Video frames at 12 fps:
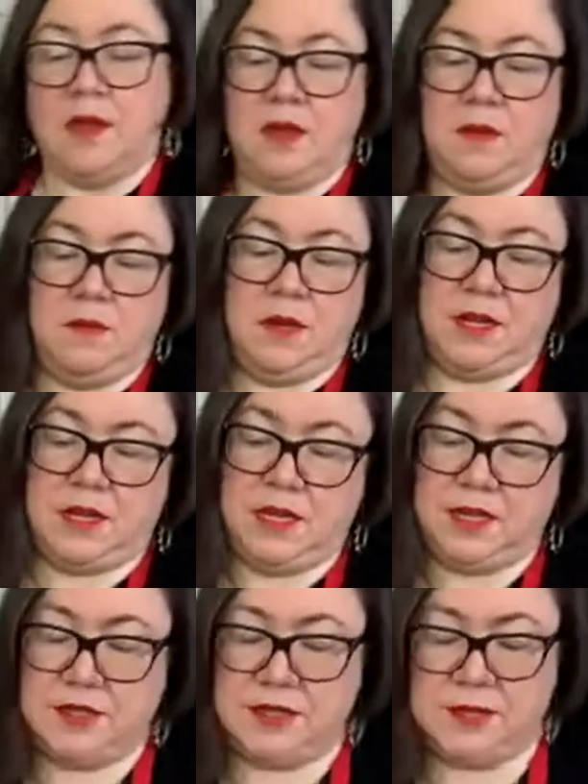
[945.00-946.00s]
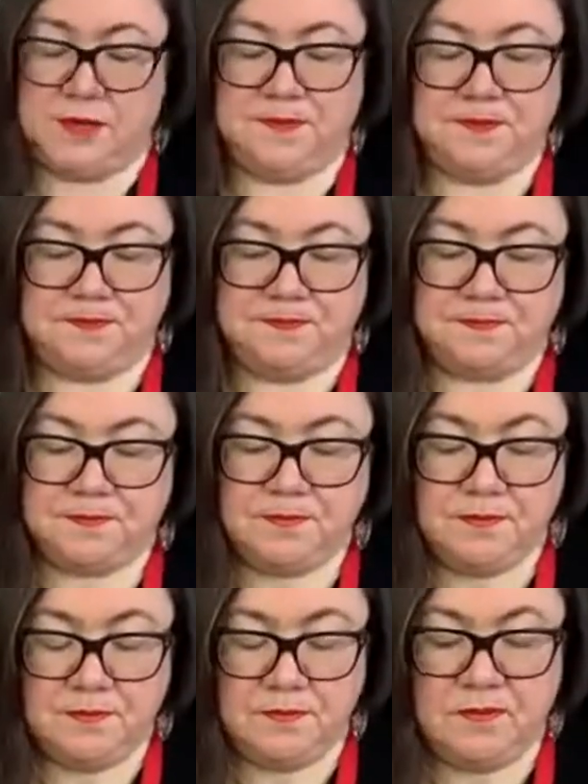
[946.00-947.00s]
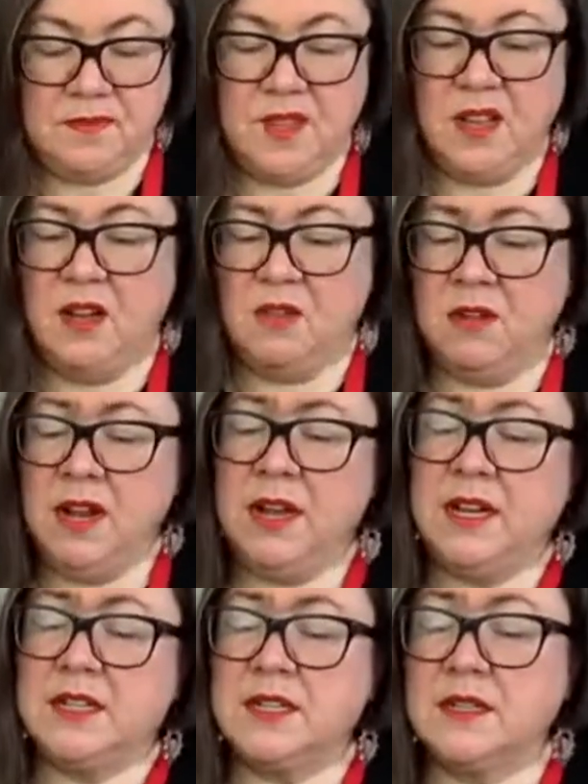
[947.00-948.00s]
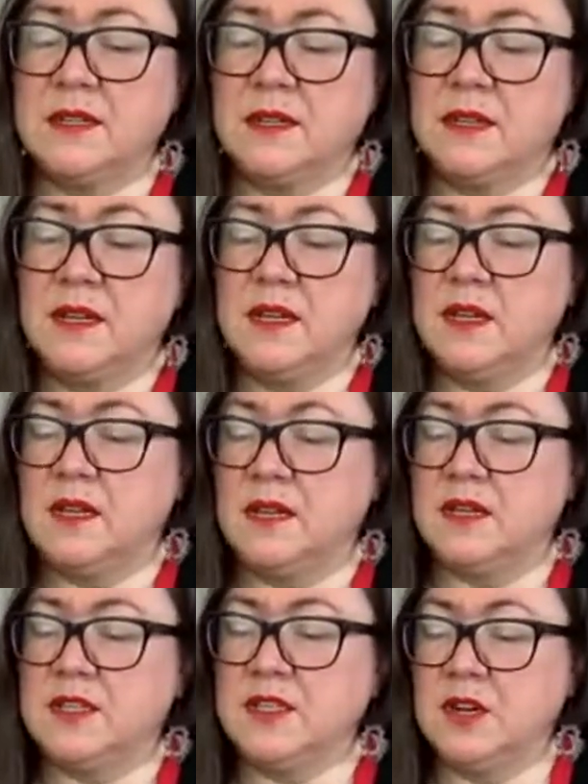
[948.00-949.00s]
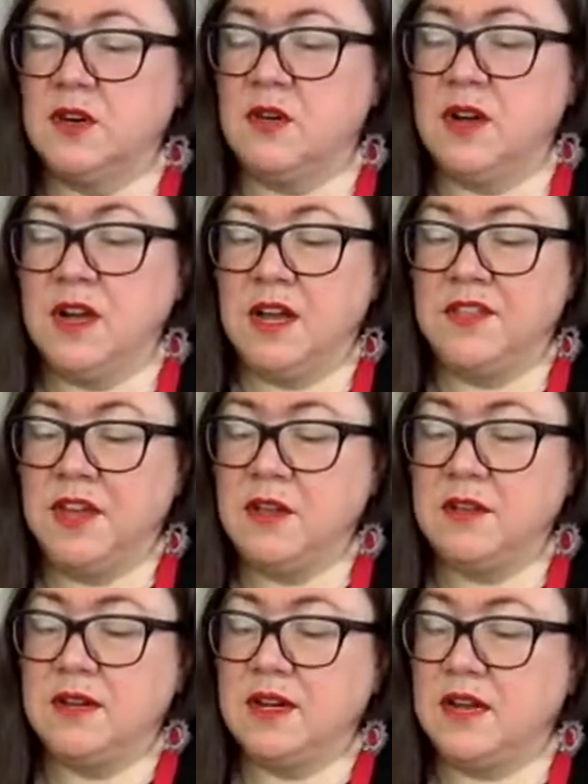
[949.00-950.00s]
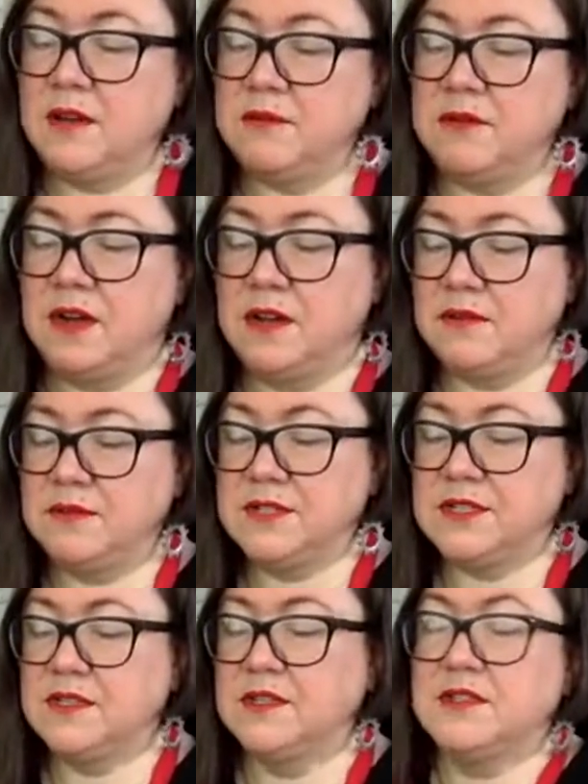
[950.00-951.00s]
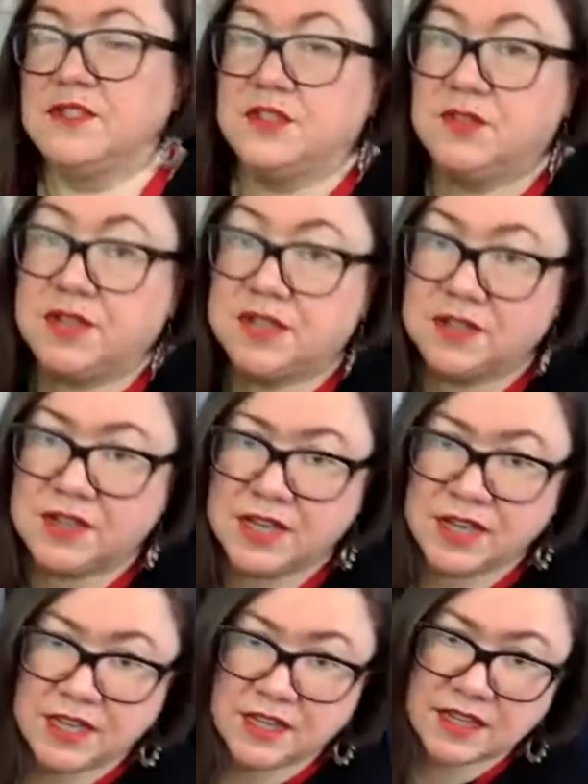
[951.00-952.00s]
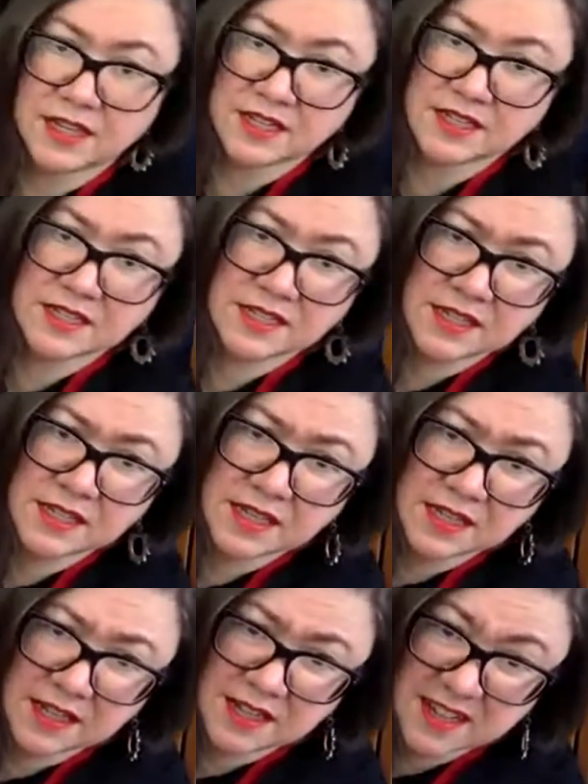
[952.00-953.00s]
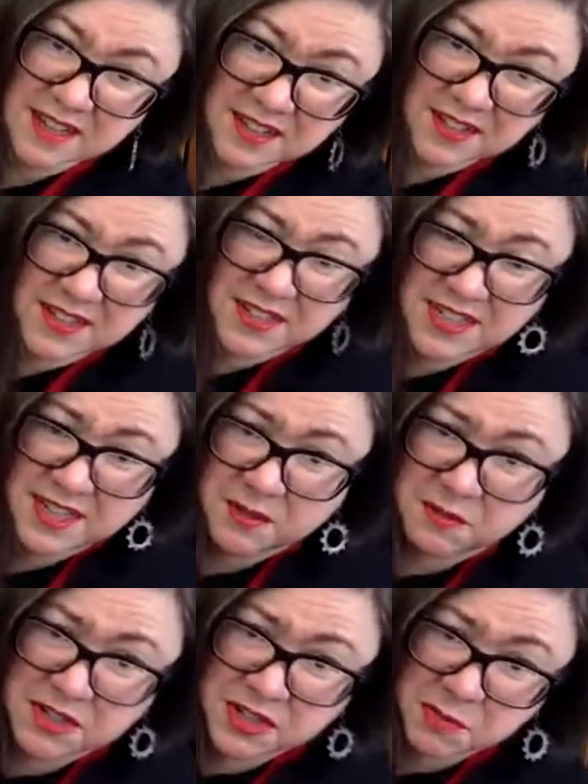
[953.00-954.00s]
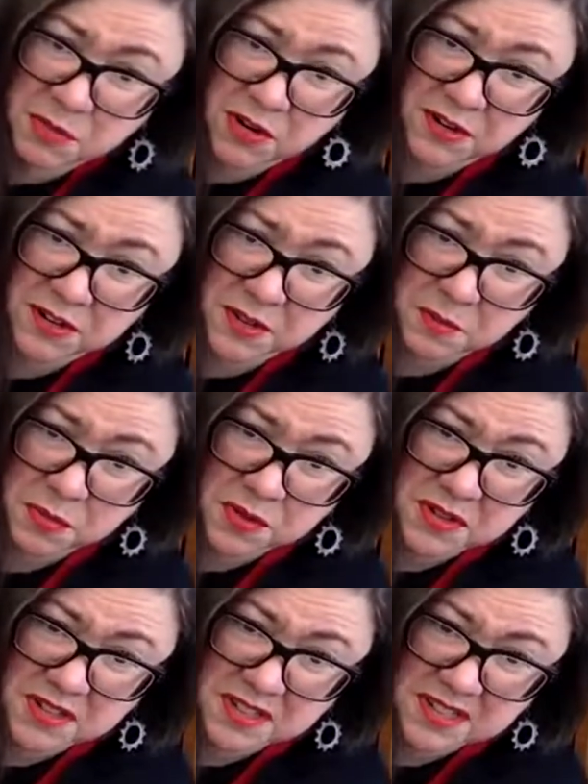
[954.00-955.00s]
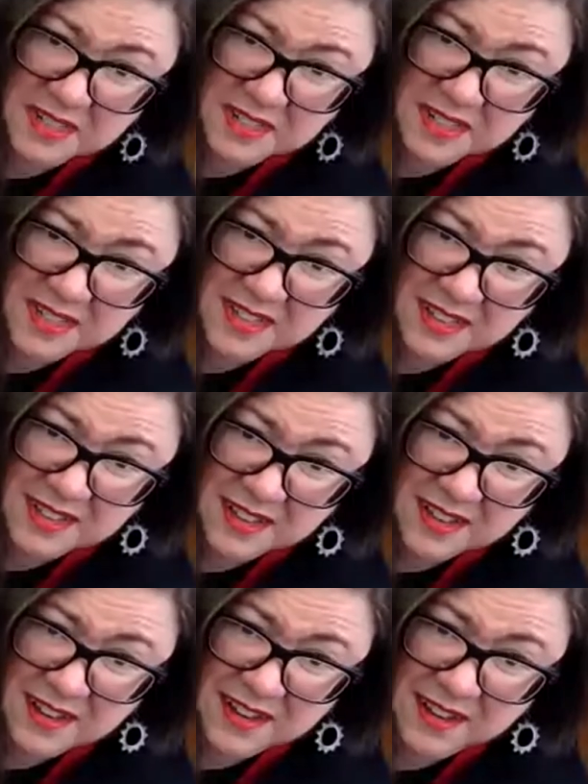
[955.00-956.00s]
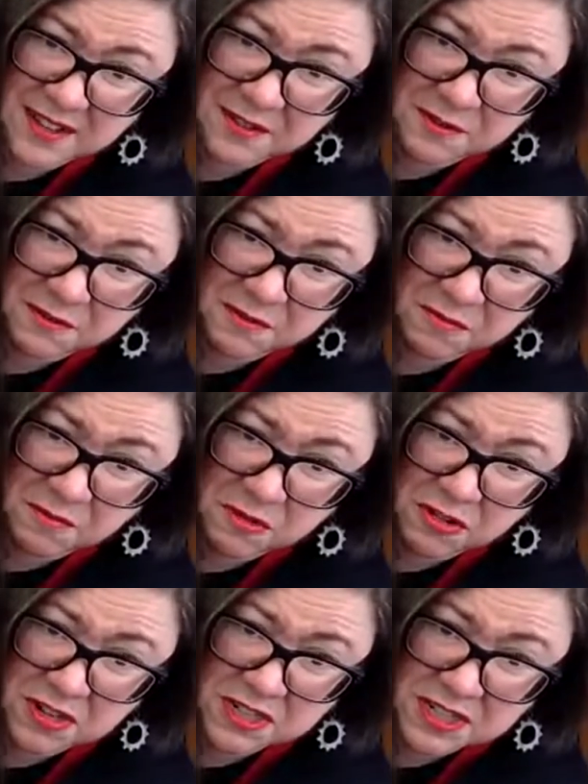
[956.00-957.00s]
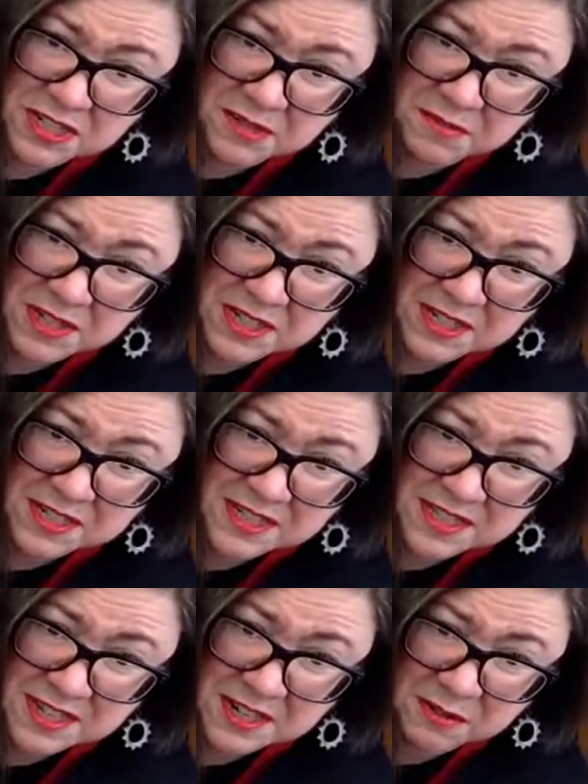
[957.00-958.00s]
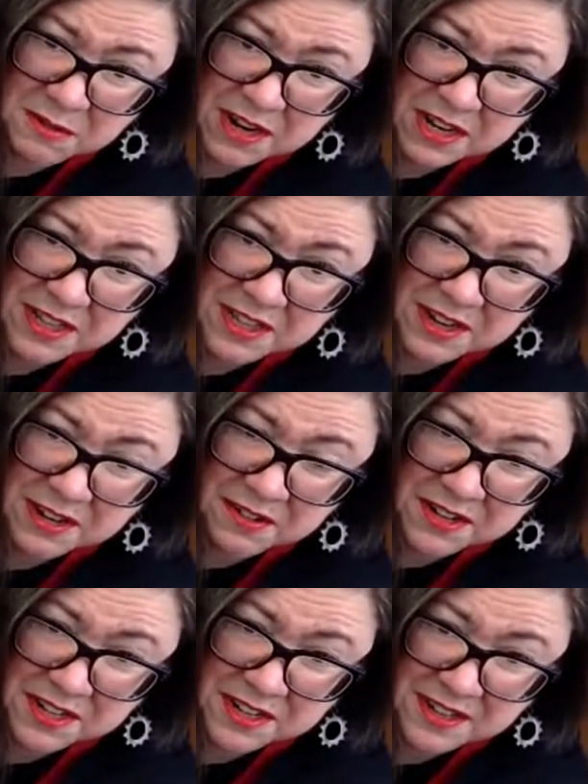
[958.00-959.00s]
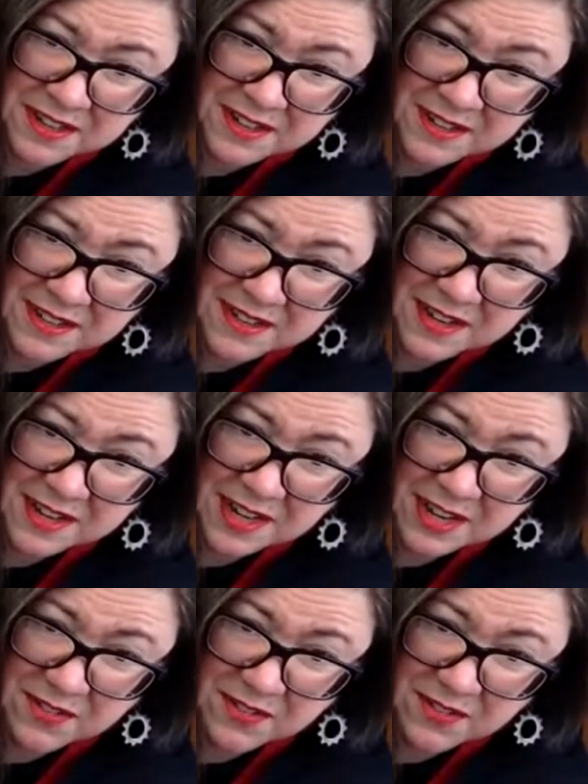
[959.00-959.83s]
in my case. All right. So I thought I was enjoying looking at this. See the, you can tell which part of the book I have worked in because of the irregularity of